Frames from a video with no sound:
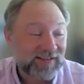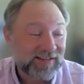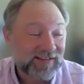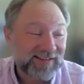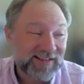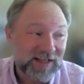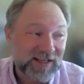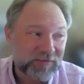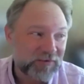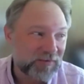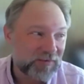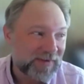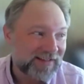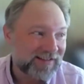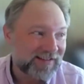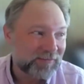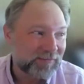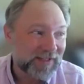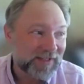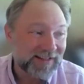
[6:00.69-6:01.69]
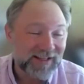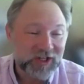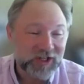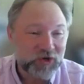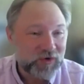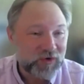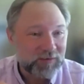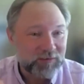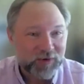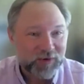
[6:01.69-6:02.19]
seem to be something that
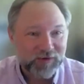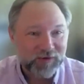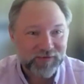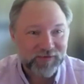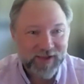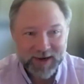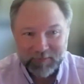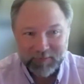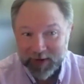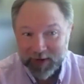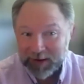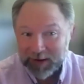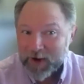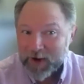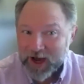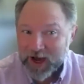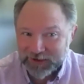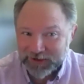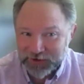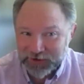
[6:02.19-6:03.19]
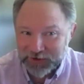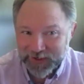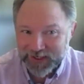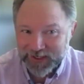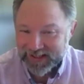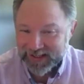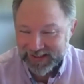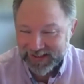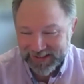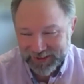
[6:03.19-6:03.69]
you can prevent by
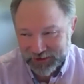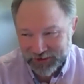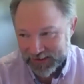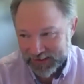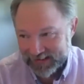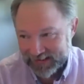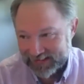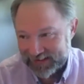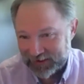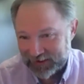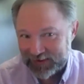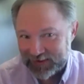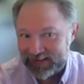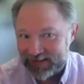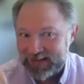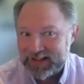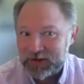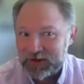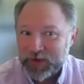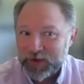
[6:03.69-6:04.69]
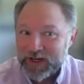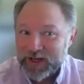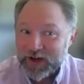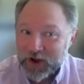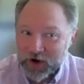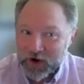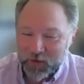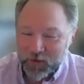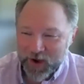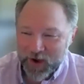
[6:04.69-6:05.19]
monitoring EEG. So to say that we
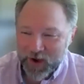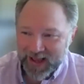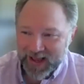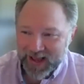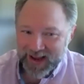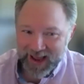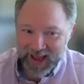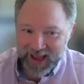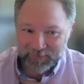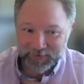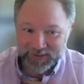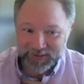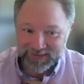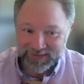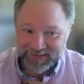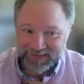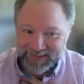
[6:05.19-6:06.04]
know why it happens